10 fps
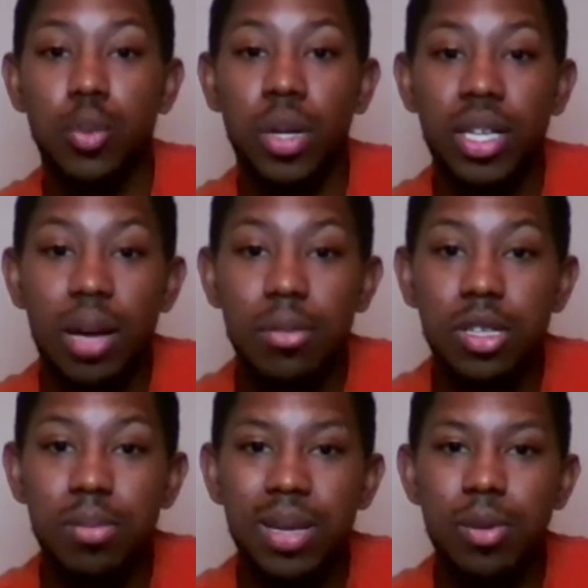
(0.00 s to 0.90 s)
when it comes to
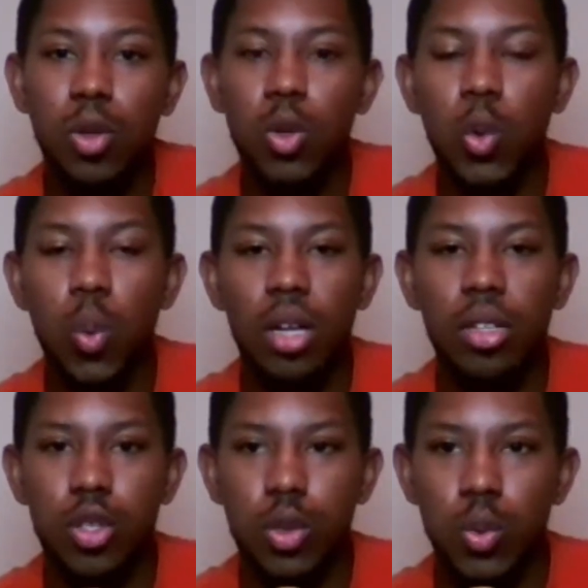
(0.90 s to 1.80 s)
people who want
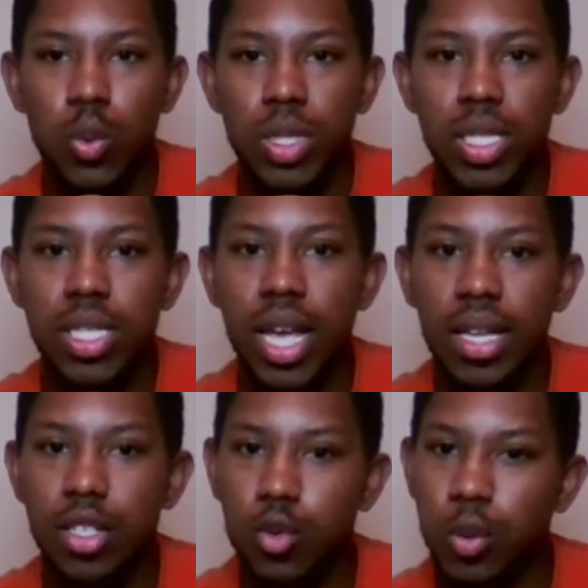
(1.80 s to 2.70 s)
to stay
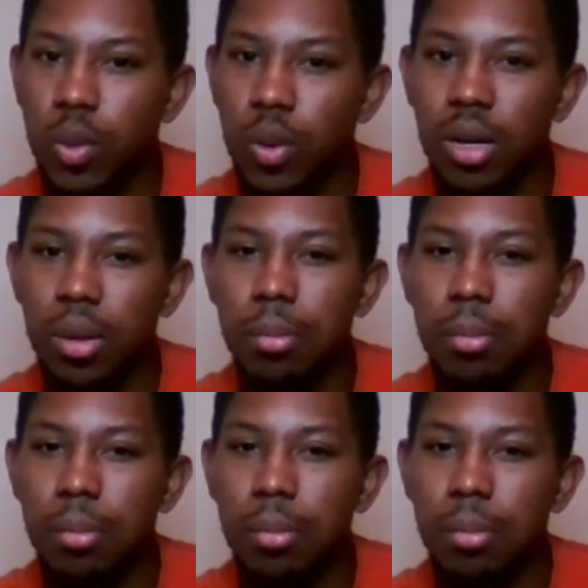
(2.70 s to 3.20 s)
streetwear,